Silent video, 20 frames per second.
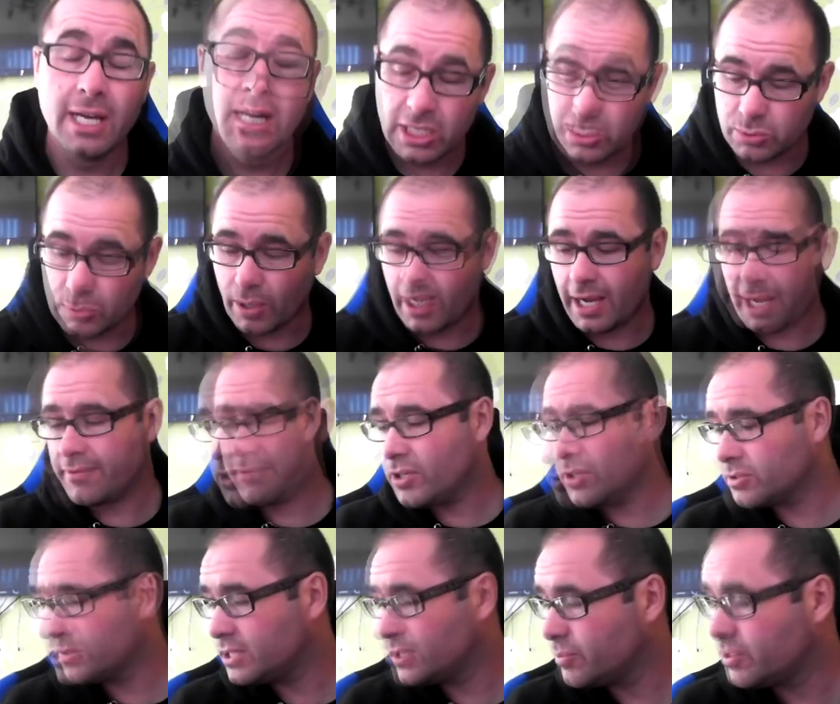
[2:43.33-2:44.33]
because what I have
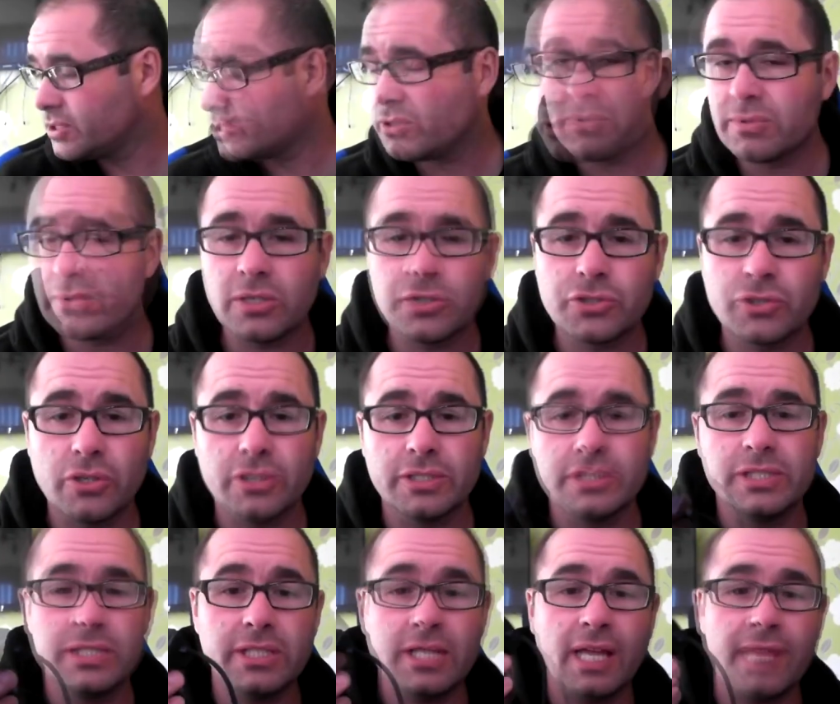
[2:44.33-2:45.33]
noticed with some controllers
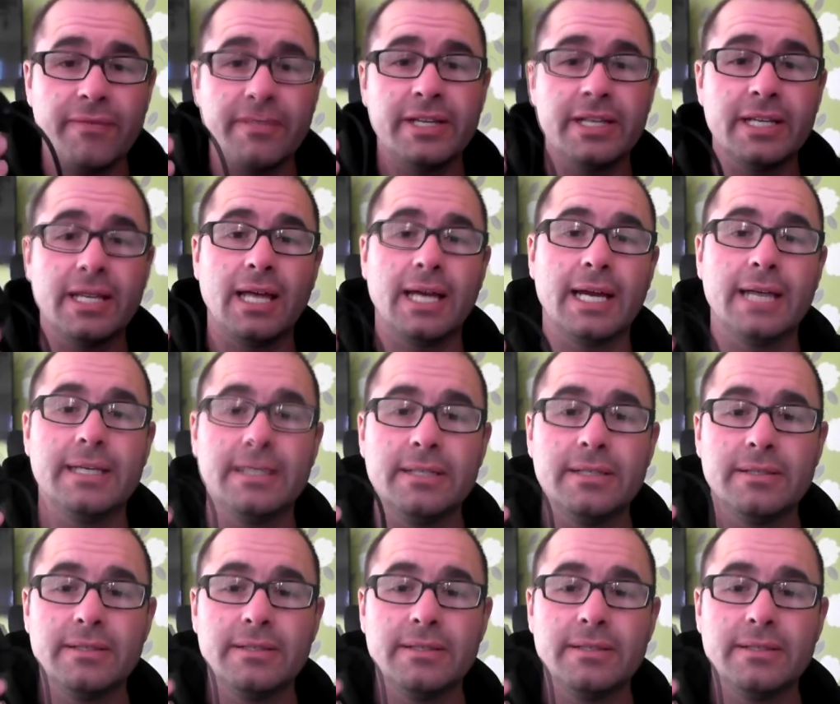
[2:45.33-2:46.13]
is you'll have an inline